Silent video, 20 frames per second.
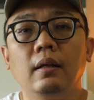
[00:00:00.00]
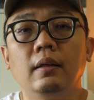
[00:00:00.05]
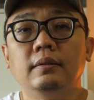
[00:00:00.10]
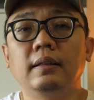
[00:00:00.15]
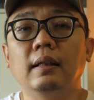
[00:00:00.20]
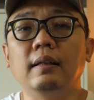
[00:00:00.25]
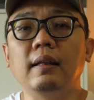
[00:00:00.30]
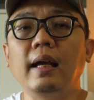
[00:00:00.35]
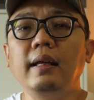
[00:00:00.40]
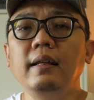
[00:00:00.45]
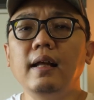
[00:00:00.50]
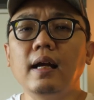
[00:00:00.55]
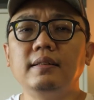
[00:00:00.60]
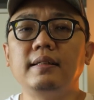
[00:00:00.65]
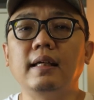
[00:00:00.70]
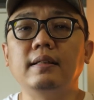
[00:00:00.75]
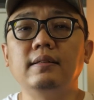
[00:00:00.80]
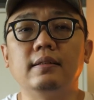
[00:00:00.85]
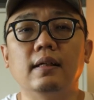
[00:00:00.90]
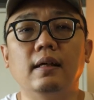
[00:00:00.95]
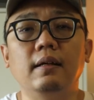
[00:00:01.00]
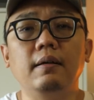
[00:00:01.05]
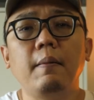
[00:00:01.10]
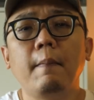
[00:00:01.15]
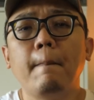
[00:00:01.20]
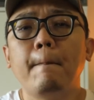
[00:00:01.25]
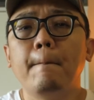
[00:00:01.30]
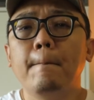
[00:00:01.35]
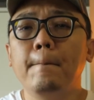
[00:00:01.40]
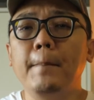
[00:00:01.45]
The LiDAR sensor
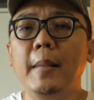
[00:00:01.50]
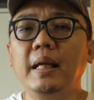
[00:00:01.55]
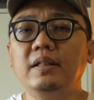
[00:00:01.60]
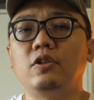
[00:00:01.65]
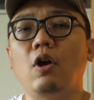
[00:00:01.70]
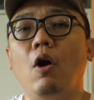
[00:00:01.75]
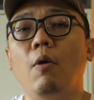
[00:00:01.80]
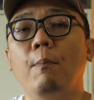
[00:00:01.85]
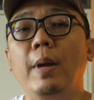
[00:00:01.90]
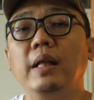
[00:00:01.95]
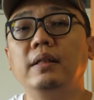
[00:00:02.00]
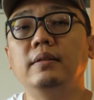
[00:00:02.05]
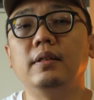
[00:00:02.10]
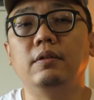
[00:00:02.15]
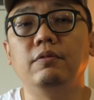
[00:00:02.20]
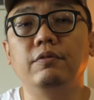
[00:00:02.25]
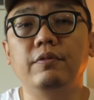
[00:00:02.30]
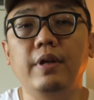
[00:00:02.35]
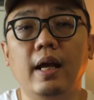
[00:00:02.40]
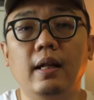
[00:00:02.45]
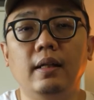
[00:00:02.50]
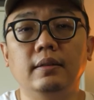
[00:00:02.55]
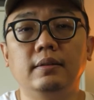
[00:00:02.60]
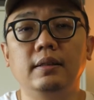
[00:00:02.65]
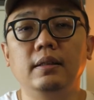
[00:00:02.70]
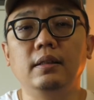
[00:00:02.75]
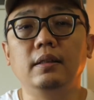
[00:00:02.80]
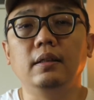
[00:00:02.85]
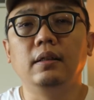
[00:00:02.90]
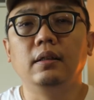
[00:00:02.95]
makes augmented
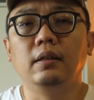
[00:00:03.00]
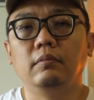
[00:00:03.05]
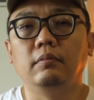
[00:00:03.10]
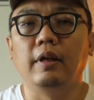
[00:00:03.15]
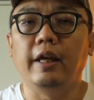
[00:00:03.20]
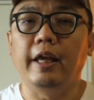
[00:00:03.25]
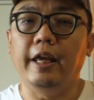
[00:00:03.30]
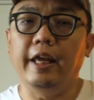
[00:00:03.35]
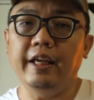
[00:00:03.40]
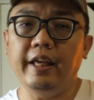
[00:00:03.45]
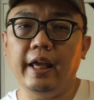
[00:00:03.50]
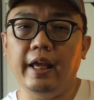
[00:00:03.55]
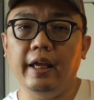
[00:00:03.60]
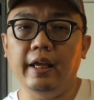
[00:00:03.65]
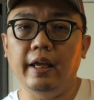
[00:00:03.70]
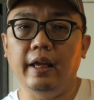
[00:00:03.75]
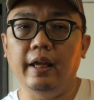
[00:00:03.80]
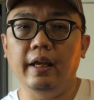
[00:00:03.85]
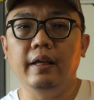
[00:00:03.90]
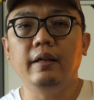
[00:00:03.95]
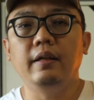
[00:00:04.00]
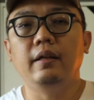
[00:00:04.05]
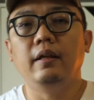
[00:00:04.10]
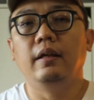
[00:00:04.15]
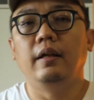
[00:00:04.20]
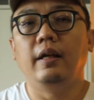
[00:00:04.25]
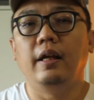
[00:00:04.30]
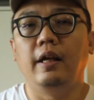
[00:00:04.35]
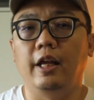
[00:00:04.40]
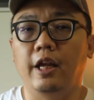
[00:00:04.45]
reality, aka
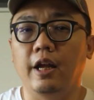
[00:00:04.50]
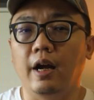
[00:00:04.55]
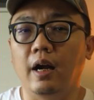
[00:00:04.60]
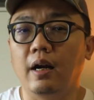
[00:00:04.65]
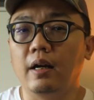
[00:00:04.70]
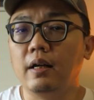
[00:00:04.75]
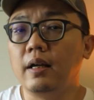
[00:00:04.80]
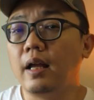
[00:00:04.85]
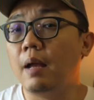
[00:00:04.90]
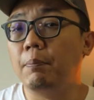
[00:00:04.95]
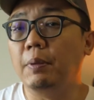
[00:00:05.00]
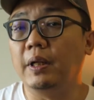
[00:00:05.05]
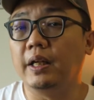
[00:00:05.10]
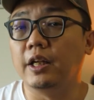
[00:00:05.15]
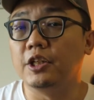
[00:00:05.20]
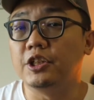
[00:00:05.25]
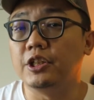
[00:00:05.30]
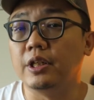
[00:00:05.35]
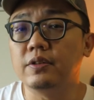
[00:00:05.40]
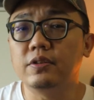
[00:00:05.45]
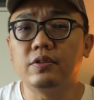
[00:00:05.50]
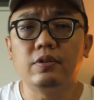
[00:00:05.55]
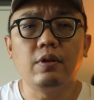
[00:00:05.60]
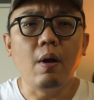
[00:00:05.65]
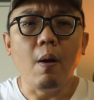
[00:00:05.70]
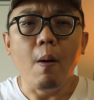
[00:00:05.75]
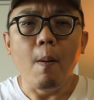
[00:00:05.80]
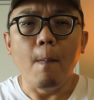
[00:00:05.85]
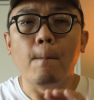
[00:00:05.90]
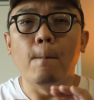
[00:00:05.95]
AR applications,
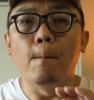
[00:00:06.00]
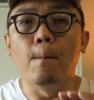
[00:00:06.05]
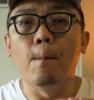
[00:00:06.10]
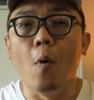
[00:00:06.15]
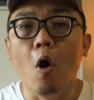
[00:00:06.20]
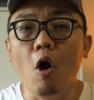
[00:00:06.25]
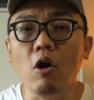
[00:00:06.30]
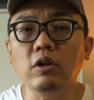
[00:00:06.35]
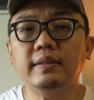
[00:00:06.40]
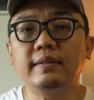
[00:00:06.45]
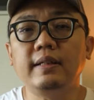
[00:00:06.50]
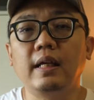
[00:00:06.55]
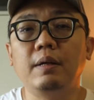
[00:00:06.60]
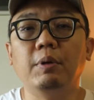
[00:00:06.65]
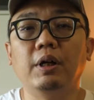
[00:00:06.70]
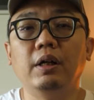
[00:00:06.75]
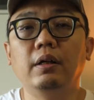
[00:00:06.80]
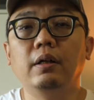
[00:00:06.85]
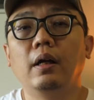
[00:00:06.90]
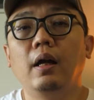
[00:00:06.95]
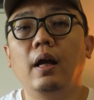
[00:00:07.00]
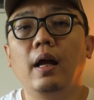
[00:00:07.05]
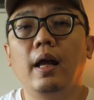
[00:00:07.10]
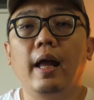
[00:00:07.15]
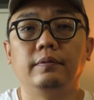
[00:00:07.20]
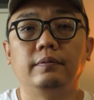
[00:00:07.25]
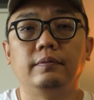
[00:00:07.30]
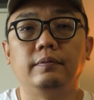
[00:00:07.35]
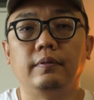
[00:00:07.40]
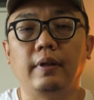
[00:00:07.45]
more stable
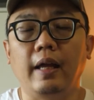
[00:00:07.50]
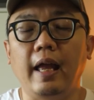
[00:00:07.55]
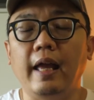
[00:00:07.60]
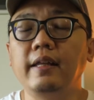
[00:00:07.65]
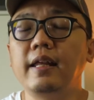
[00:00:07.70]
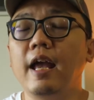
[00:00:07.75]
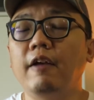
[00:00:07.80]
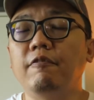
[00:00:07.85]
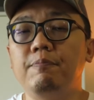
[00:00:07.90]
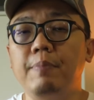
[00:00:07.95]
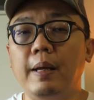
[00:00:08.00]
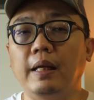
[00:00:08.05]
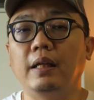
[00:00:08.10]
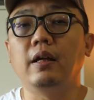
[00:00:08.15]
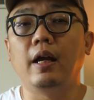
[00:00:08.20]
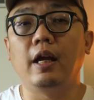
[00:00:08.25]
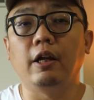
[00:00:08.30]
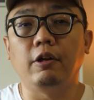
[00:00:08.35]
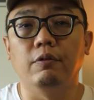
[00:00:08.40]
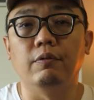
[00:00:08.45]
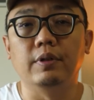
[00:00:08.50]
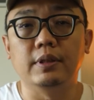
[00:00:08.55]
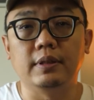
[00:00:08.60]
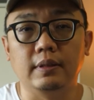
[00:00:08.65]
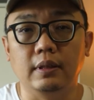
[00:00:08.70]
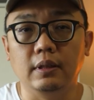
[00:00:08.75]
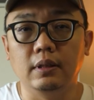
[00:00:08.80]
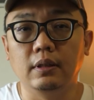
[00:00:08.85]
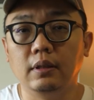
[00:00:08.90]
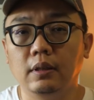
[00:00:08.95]
and have better
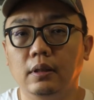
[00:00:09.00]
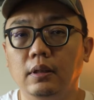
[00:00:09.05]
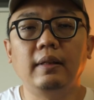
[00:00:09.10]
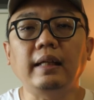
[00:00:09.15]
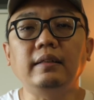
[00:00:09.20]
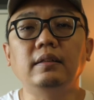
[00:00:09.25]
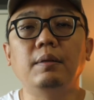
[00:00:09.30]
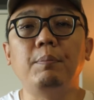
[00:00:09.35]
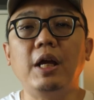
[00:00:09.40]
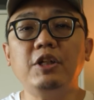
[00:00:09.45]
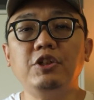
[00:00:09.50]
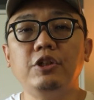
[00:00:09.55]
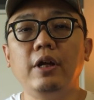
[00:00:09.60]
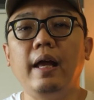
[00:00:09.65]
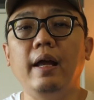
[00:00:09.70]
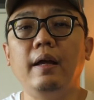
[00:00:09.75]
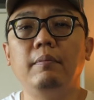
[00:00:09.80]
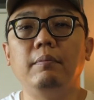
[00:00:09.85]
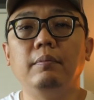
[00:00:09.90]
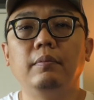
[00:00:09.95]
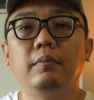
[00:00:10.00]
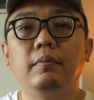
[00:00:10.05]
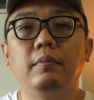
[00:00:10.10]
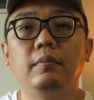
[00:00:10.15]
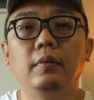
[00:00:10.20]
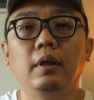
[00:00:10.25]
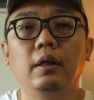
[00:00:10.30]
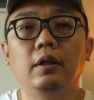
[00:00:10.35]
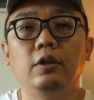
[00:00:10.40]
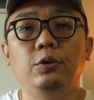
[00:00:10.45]
accuracy. Like the Measure app,
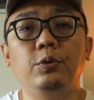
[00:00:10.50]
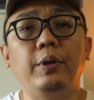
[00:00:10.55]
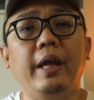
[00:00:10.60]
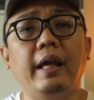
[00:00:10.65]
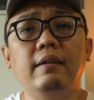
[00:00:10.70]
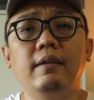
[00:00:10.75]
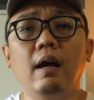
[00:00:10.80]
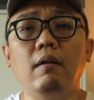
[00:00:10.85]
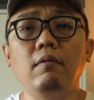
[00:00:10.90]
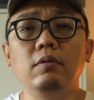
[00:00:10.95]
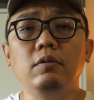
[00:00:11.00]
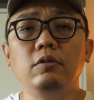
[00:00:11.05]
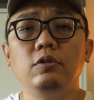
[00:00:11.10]
you can now